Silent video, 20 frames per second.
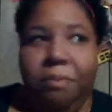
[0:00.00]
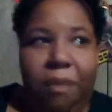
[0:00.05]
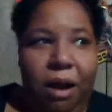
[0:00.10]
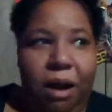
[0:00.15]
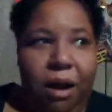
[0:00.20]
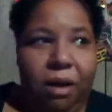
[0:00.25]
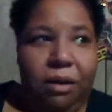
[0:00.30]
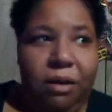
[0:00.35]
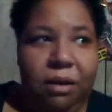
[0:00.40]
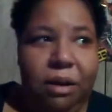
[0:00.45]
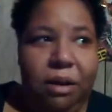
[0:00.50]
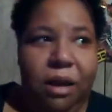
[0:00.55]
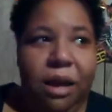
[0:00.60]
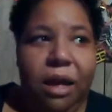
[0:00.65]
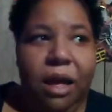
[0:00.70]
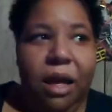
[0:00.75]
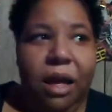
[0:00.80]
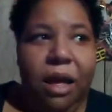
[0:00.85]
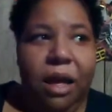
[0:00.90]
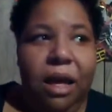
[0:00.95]
pardon,
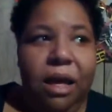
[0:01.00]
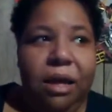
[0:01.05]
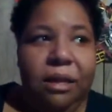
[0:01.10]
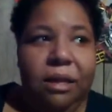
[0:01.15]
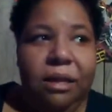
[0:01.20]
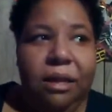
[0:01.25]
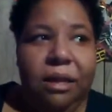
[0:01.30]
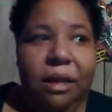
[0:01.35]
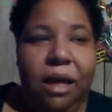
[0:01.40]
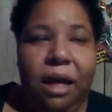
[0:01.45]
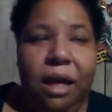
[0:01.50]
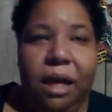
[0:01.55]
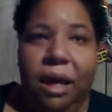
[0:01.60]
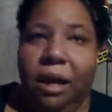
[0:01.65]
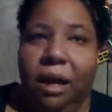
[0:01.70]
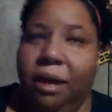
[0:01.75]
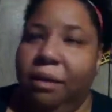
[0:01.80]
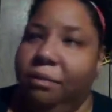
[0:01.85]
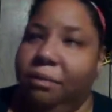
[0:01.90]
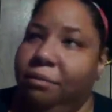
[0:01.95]

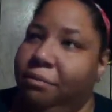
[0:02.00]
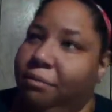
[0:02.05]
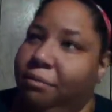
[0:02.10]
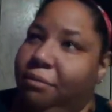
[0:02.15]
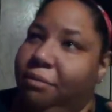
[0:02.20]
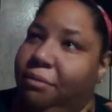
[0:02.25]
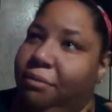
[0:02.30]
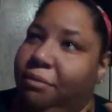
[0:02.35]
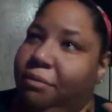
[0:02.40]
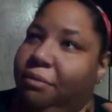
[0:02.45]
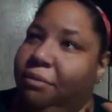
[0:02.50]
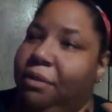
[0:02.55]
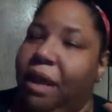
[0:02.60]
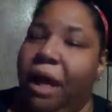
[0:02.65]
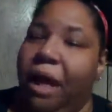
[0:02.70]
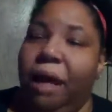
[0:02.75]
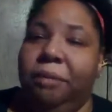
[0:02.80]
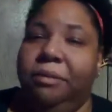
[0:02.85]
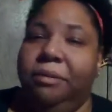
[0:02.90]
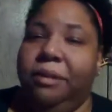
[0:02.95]
uh,
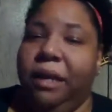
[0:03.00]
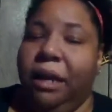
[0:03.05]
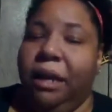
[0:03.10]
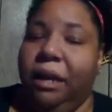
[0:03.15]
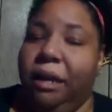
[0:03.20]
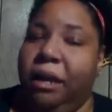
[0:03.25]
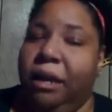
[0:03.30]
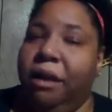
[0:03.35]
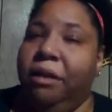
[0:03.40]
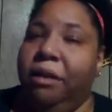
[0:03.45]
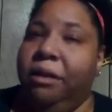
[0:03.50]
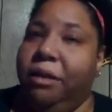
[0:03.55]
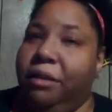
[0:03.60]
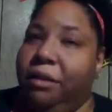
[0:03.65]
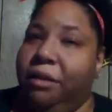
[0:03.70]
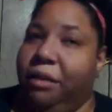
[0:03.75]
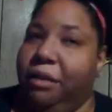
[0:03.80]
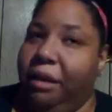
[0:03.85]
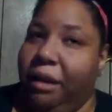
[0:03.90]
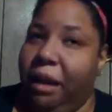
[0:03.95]
I'm saying
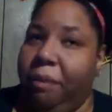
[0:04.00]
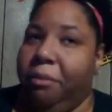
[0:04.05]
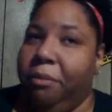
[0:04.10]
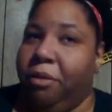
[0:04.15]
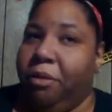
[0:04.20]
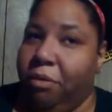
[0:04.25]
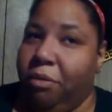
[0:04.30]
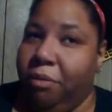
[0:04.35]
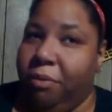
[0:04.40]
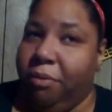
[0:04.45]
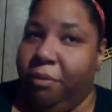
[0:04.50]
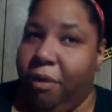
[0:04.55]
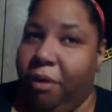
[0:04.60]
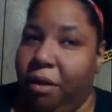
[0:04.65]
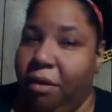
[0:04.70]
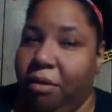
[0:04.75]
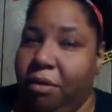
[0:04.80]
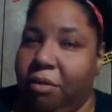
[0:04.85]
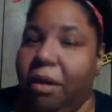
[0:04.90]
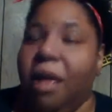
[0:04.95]
the name of the group
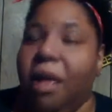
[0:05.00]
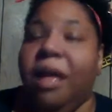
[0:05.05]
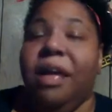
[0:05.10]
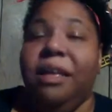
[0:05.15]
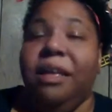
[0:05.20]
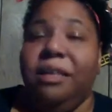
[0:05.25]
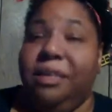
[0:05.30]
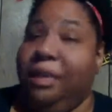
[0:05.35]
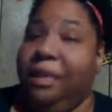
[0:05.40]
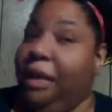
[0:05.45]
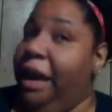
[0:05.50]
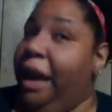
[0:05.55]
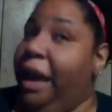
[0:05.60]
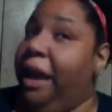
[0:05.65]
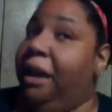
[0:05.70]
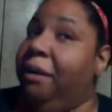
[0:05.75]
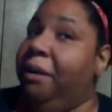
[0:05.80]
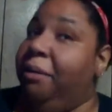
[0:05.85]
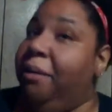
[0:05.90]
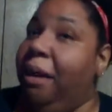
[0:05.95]
wrong.
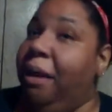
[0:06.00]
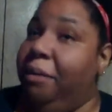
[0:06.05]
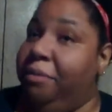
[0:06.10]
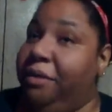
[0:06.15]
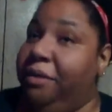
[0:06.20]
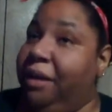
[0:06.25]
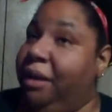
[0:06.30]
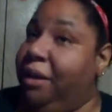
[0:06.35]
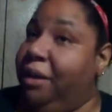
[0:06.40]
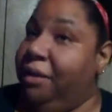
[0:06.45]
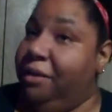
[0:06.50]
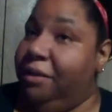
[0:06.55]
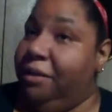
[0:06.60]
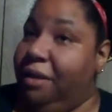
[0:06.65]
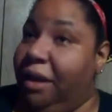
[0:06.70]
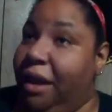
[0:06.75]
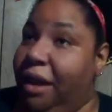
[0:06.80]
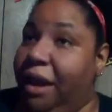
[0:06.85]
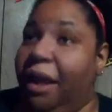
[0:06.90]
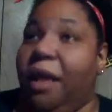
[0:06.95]
ZA. I'm saying
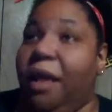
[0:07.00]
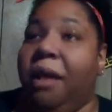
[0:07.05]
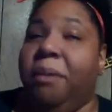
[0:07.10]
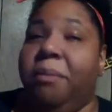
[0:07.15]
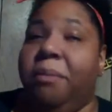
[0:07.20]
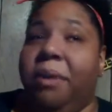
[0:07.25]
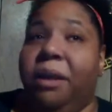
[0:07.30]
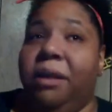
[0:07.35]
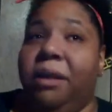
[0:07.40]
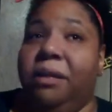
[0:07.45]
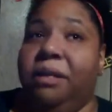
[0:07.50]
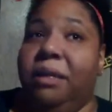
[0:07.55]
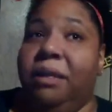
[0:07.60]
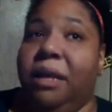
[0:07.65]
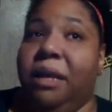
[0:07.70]
ZA, but